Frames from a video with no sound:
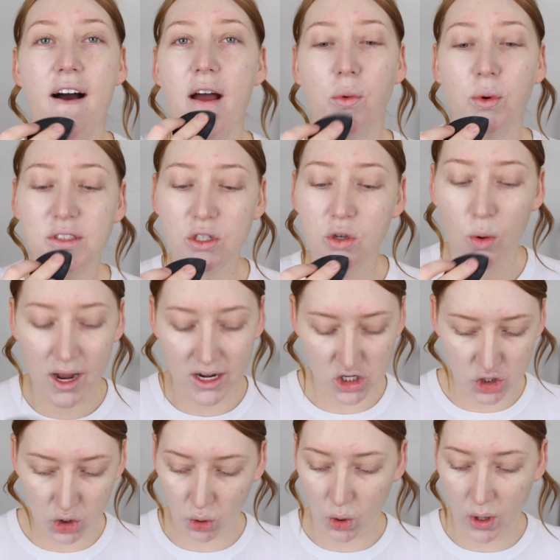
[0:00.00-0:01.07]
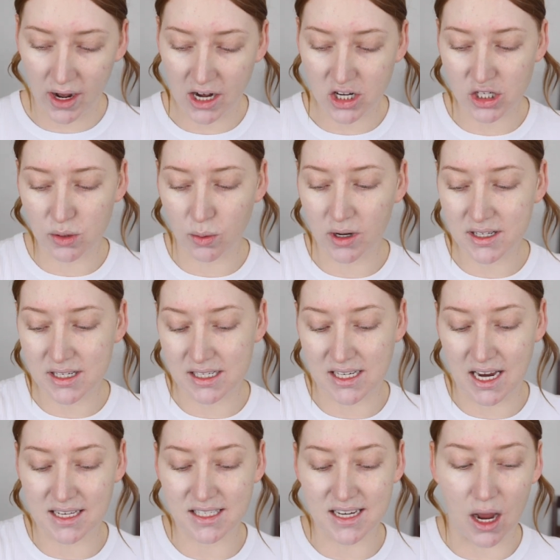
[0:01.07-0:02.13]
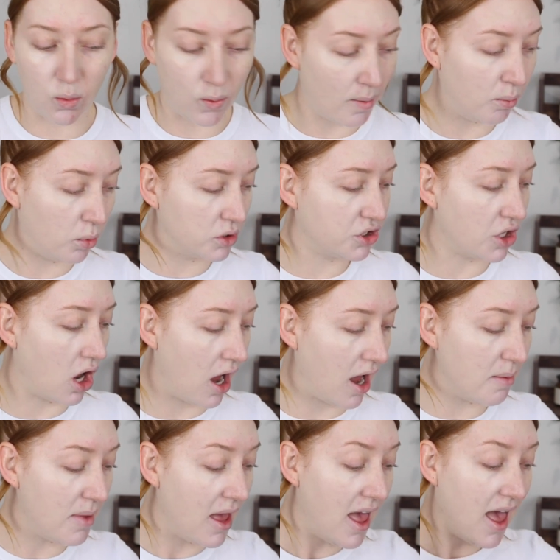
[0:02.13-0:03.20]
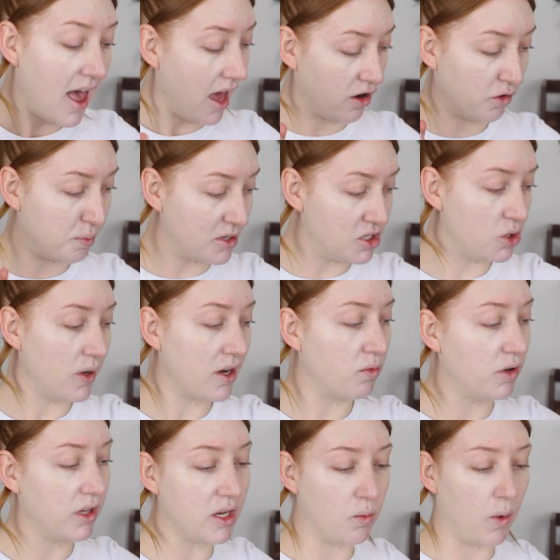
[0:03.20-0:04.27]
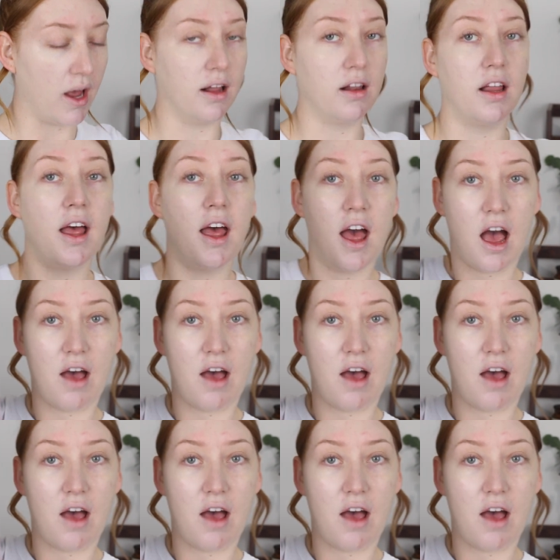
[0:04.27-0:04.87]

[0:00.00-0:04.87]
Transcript: I wasn't quite sure and I just wanted to test out one more time. And I've been doing really well.